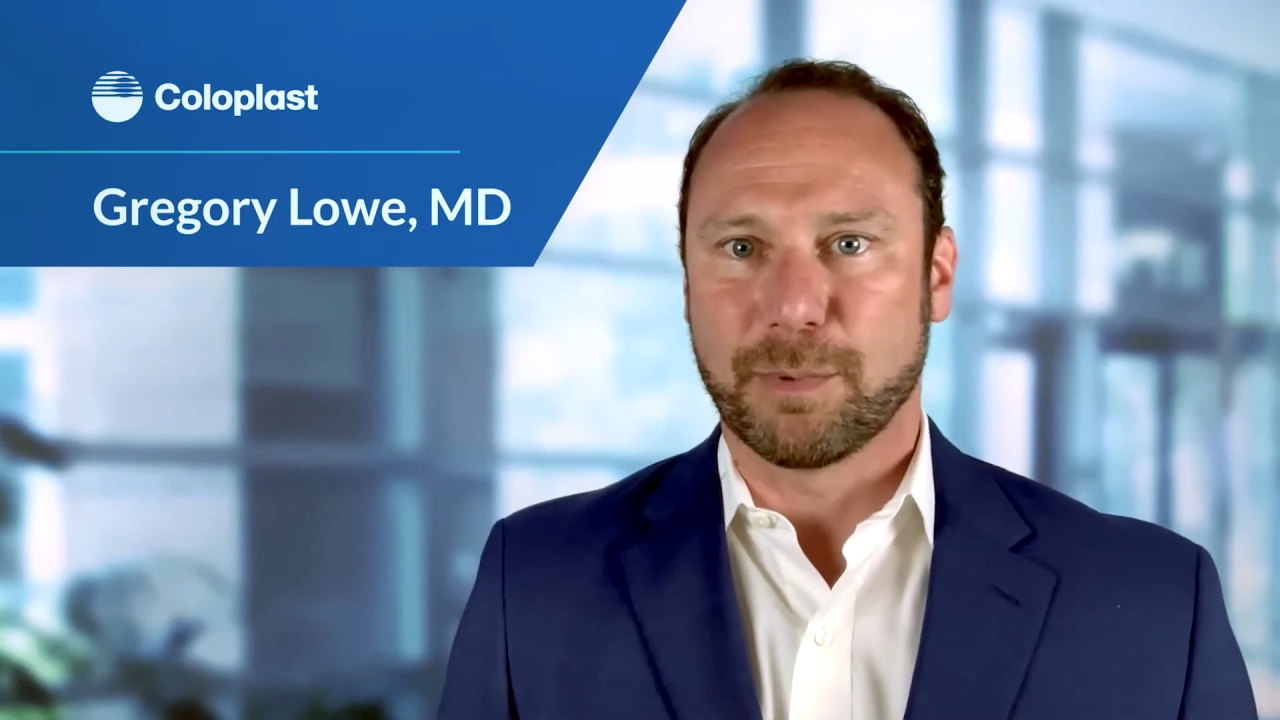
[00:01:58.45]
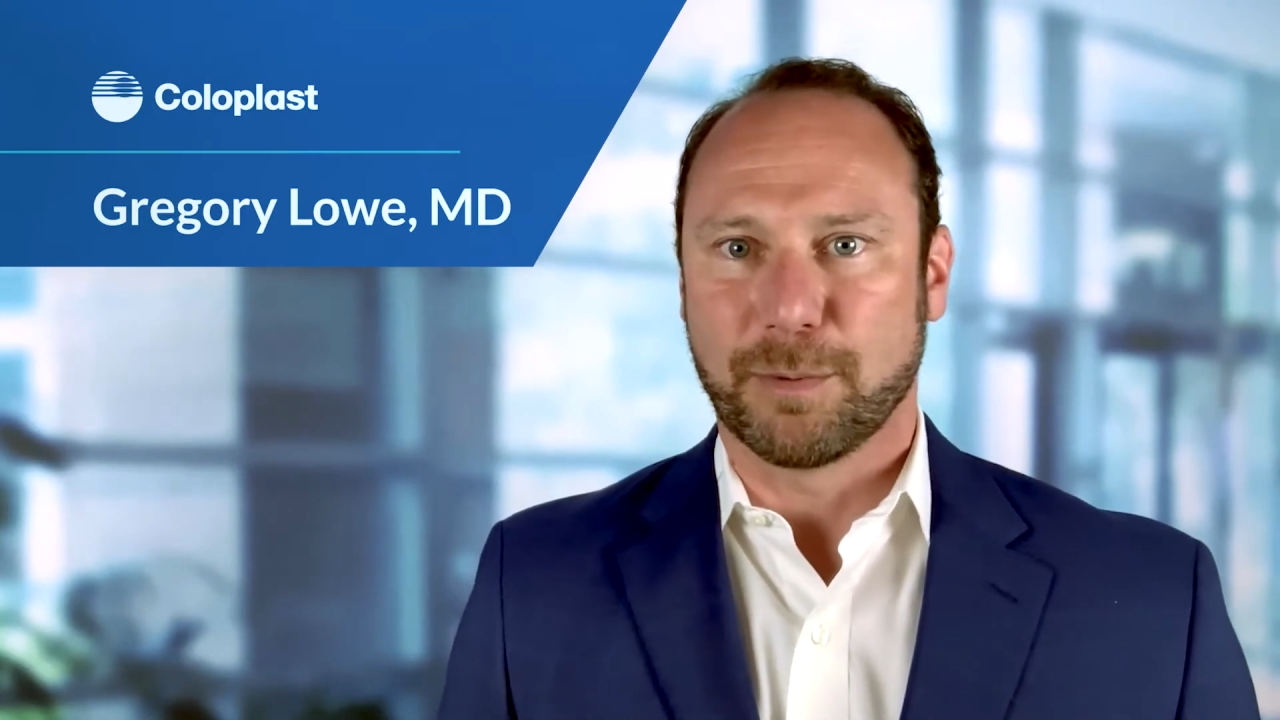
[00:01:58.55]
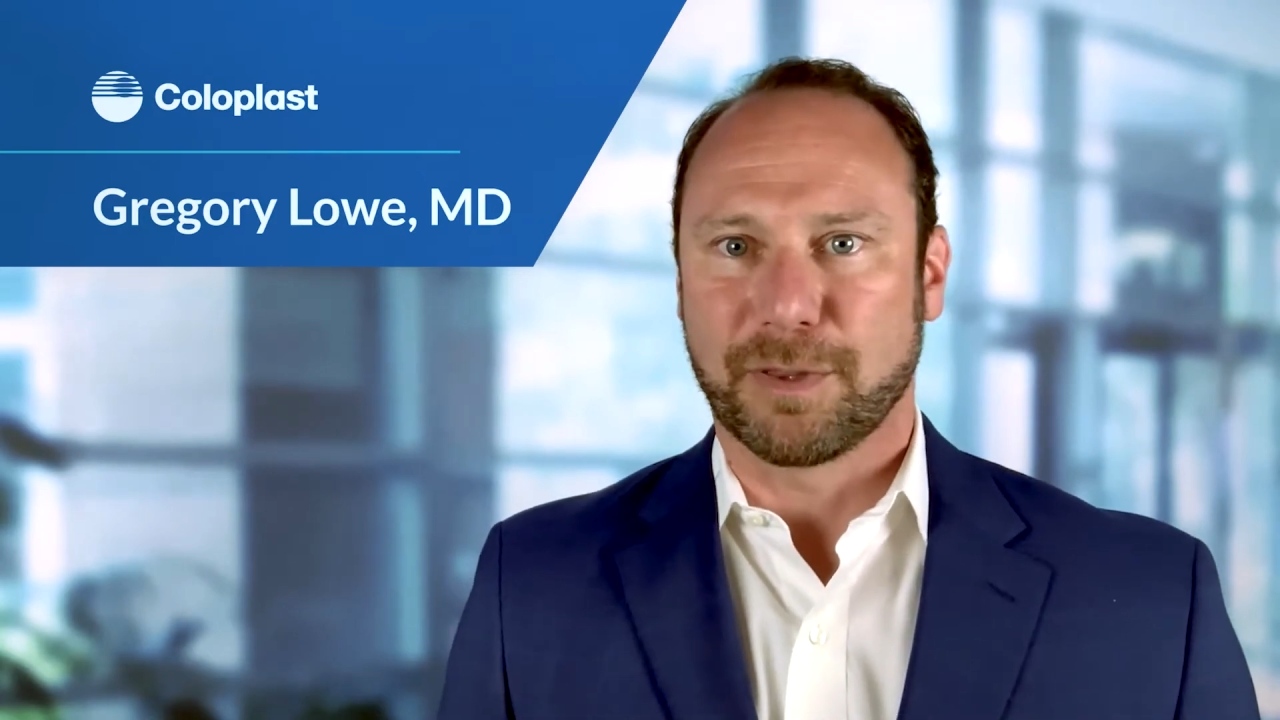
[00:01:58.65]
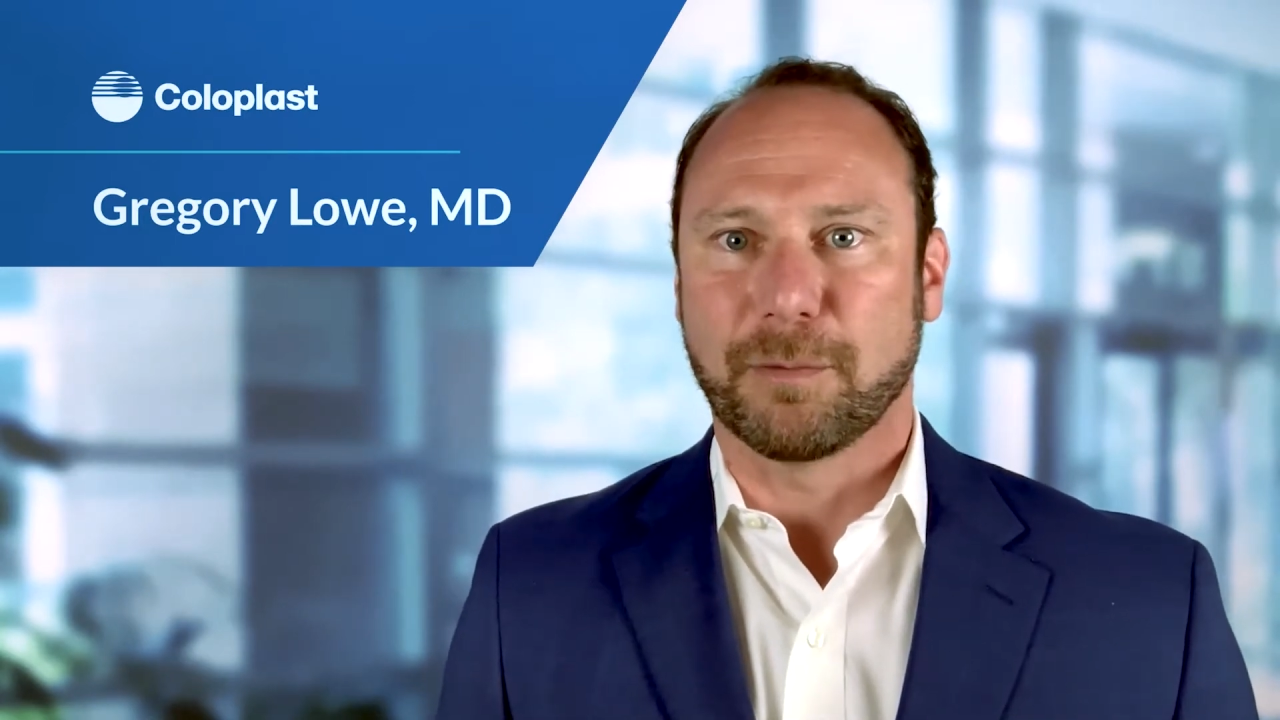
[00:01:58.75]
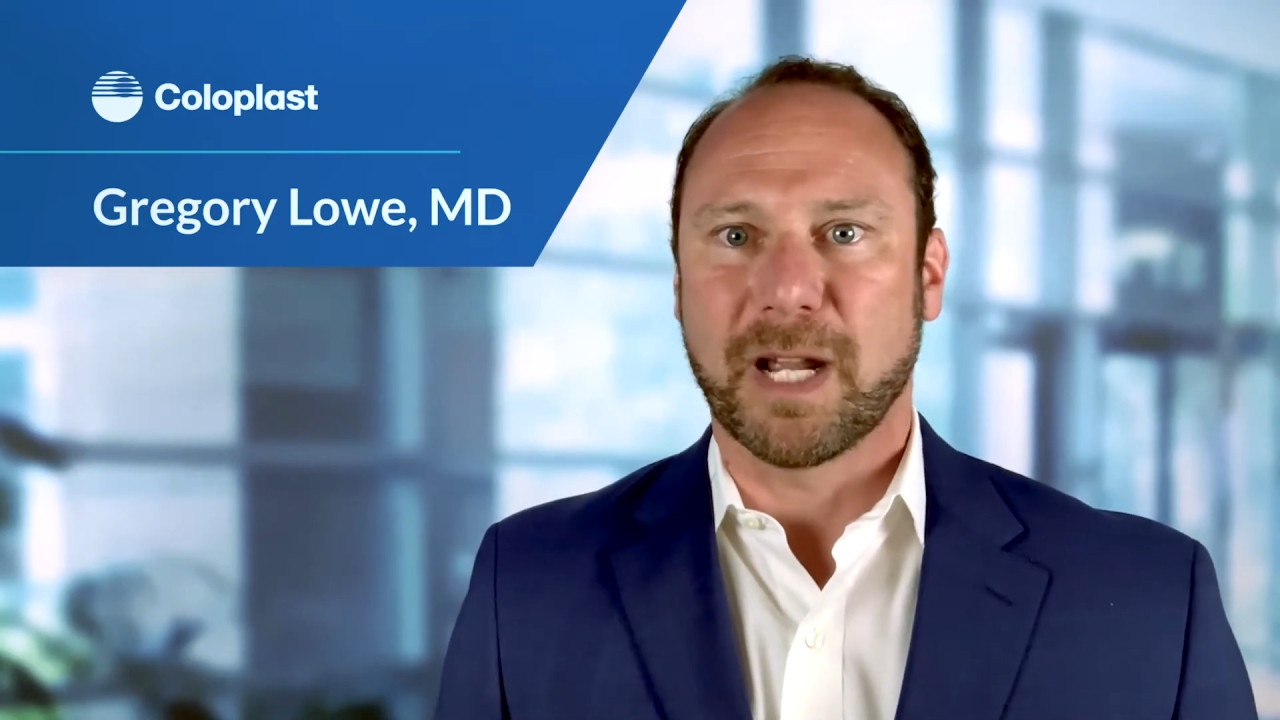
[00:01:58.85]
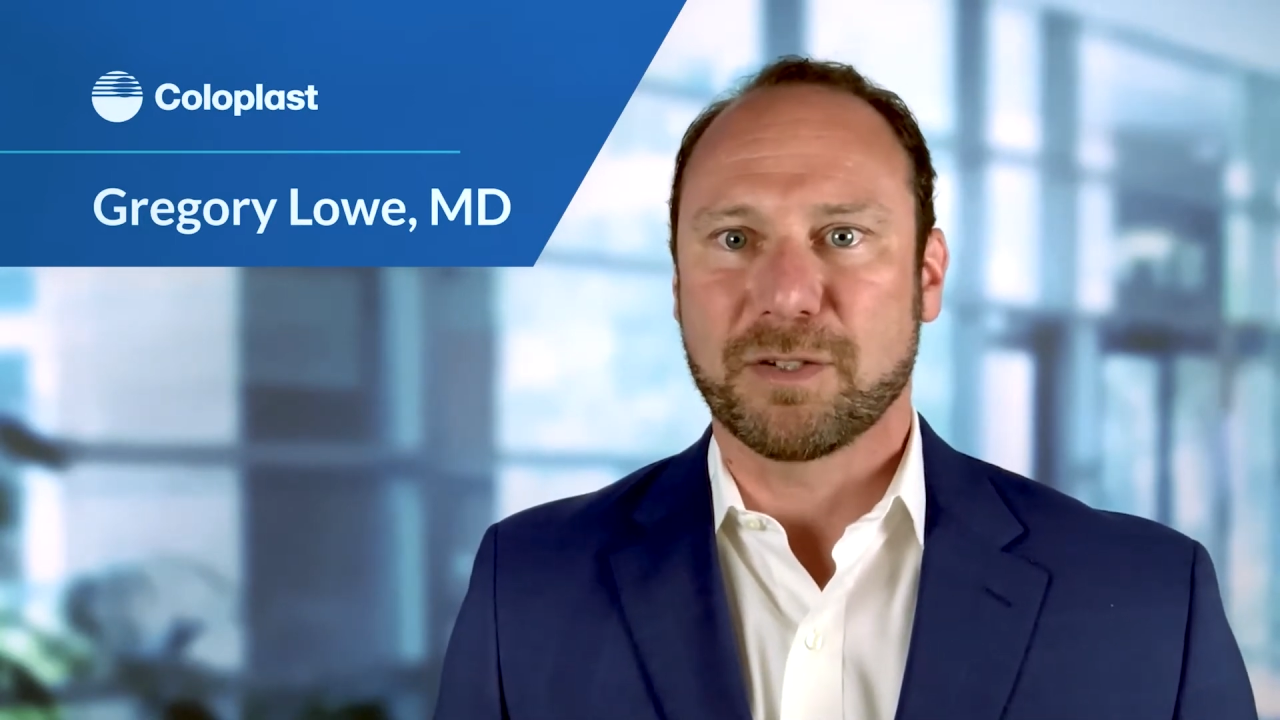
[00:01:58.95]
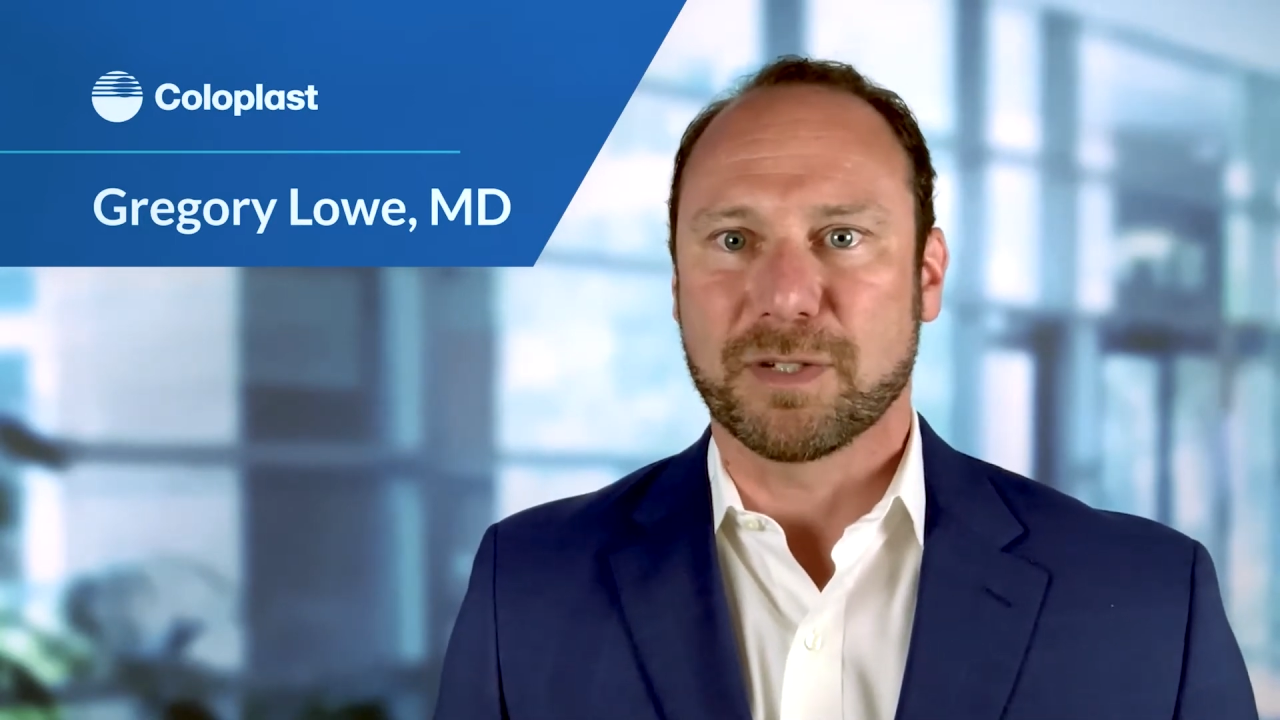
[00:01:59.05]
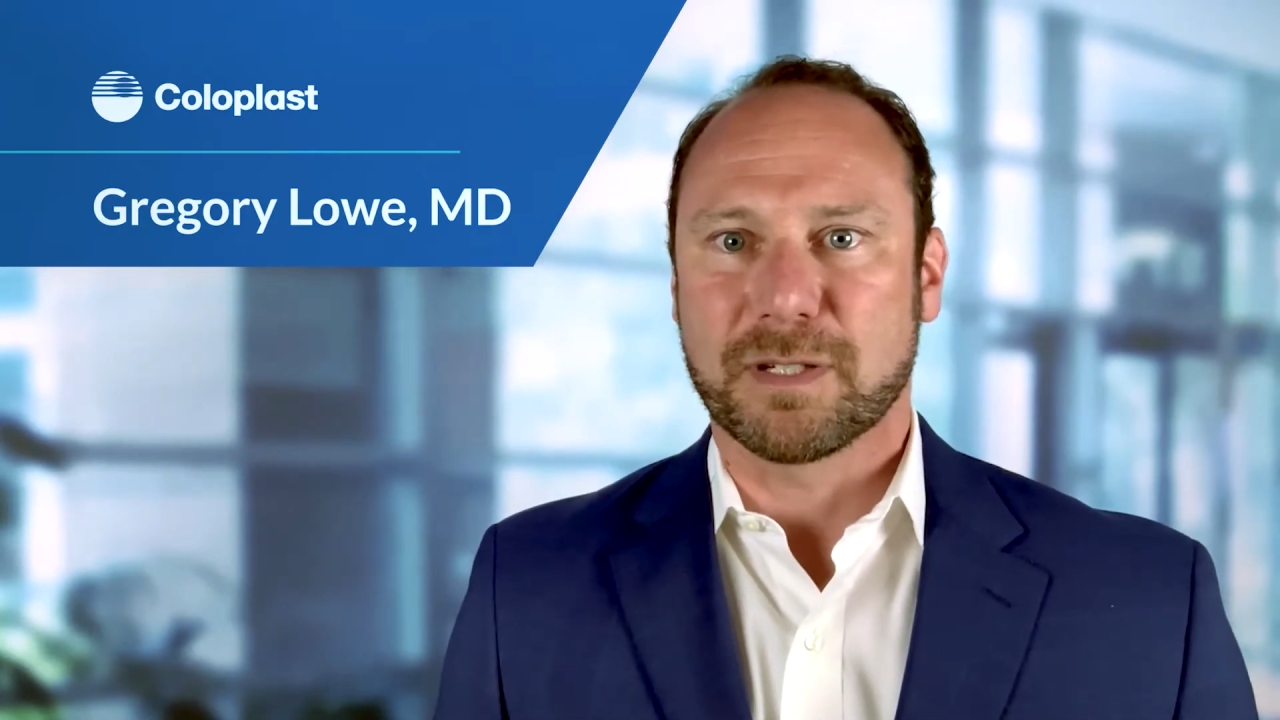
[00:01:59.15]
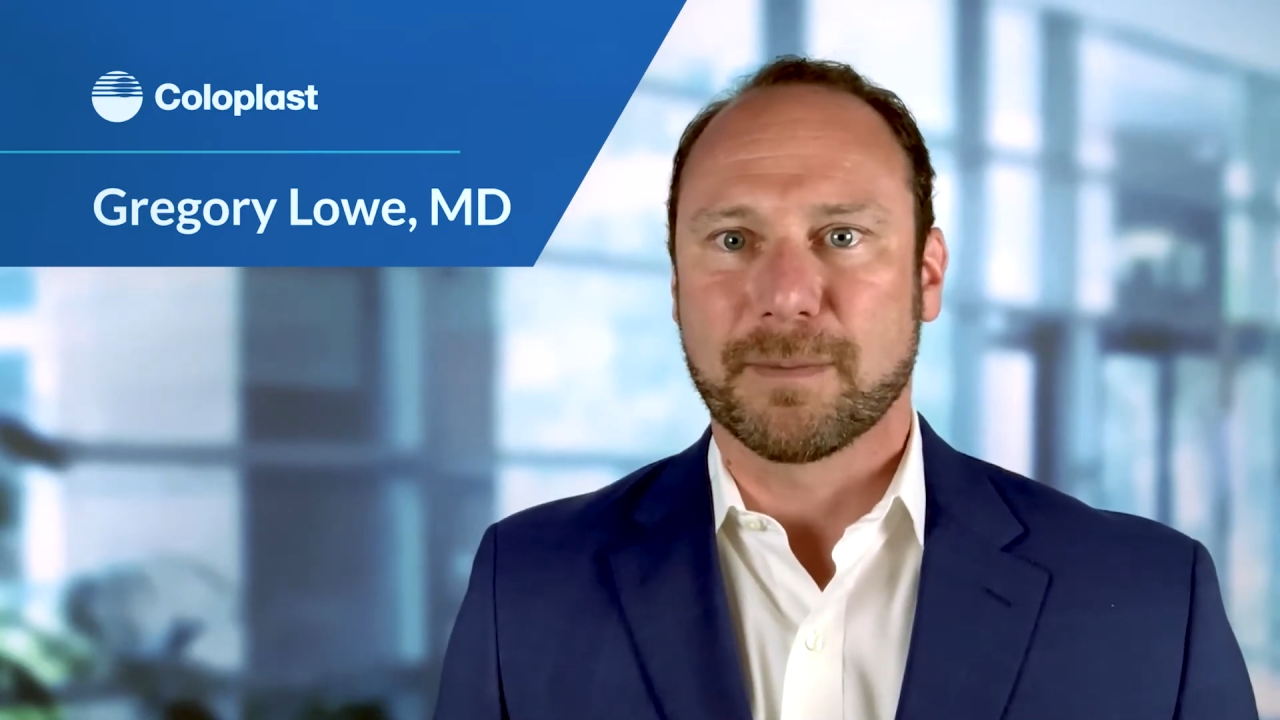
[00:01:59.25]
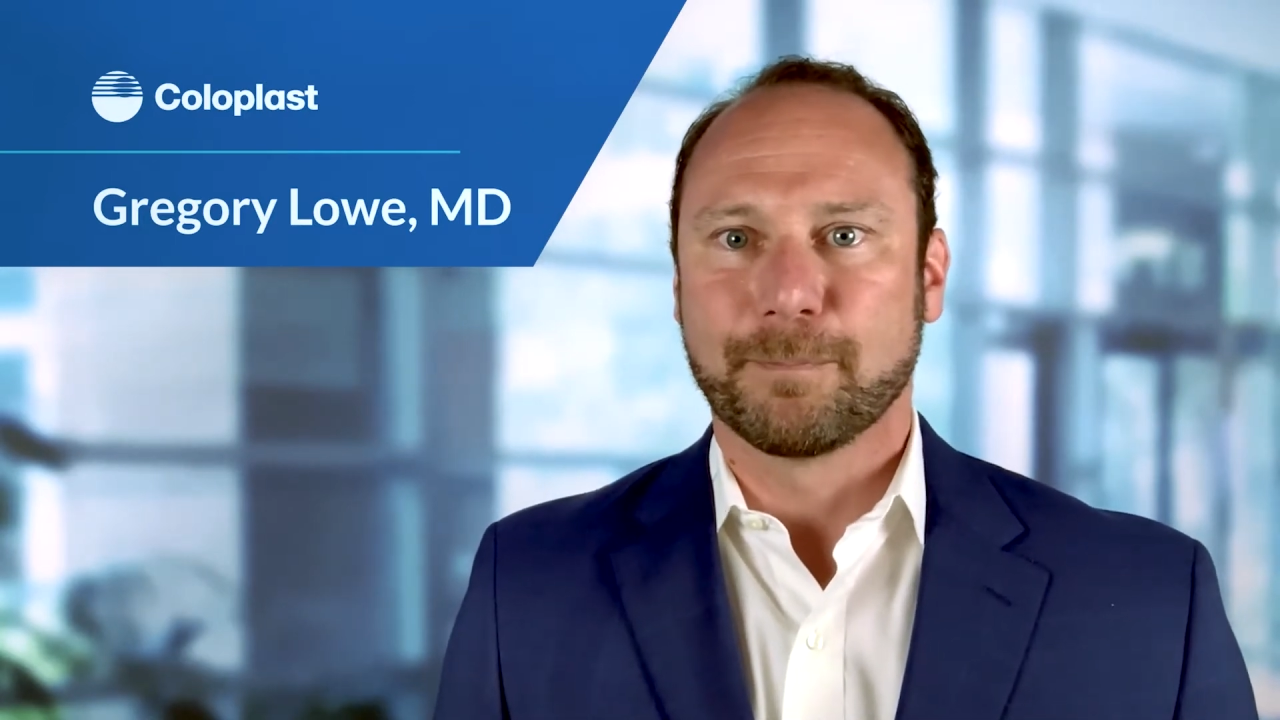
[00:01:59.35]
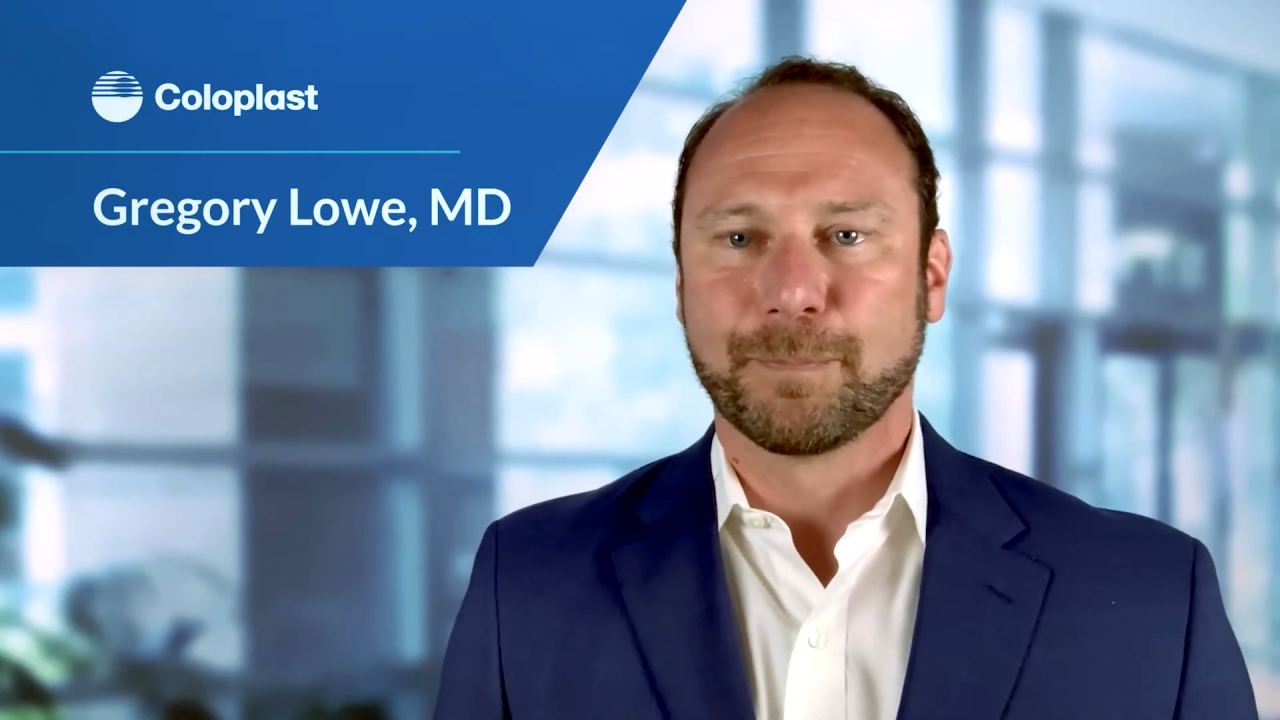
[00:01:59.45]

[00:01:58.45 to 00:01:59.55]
with erections.